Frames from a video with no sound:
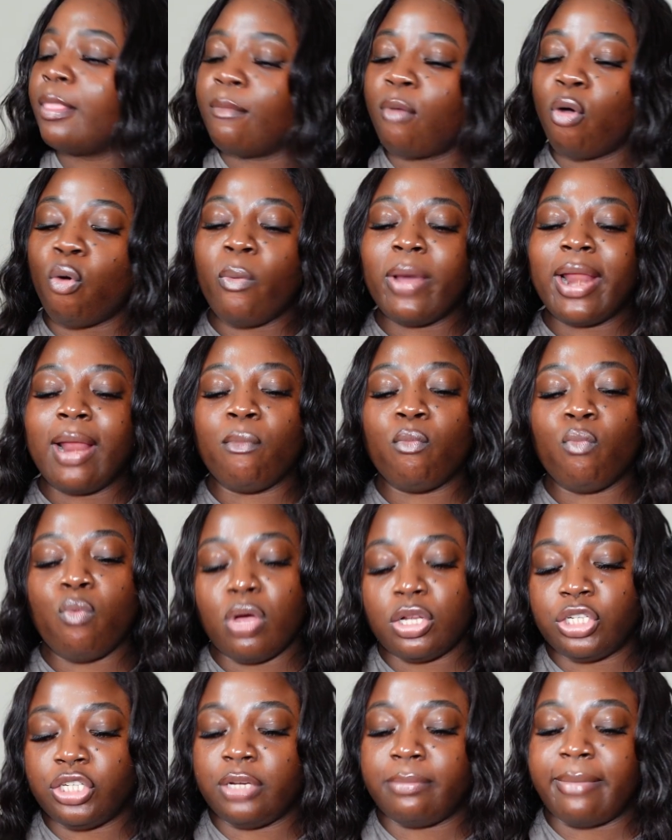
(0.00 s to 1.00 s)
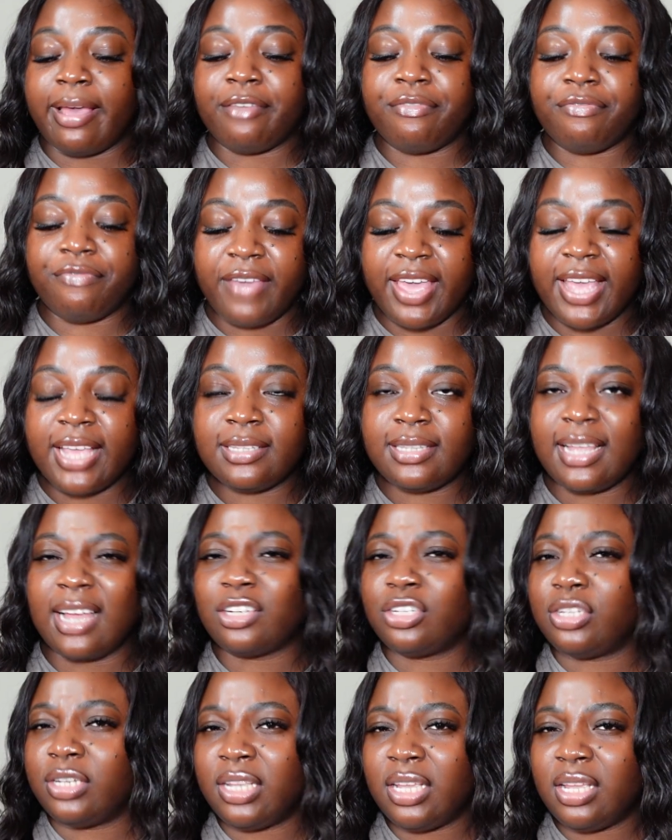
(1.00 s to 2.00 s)
Or when I'm washing my face,
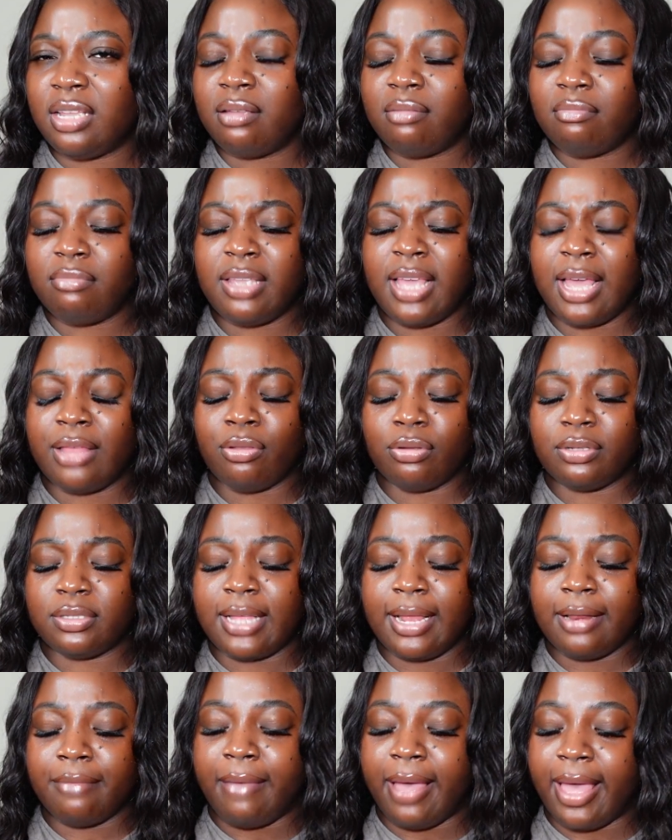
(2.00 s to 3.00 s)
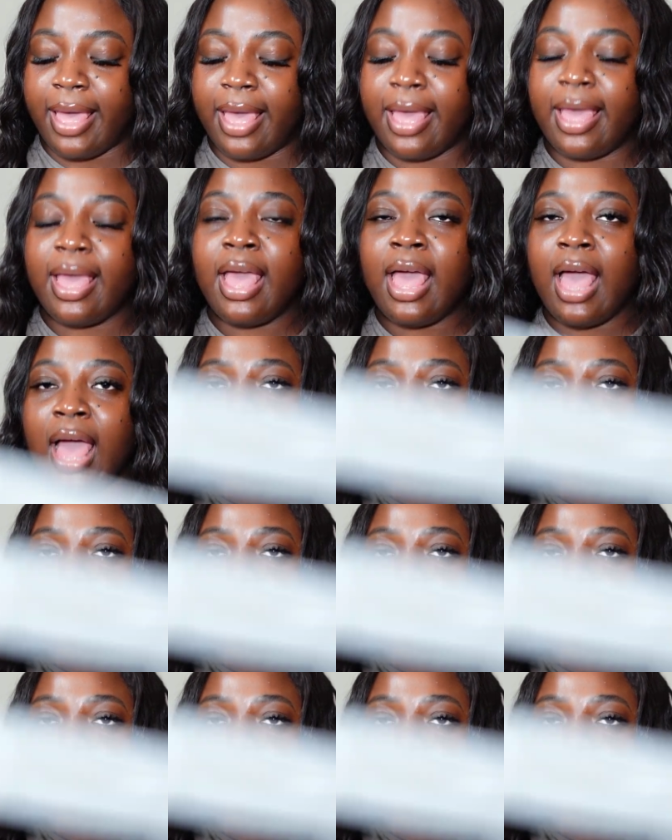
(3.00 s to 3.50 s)
actually. Yeah, not styling my hair.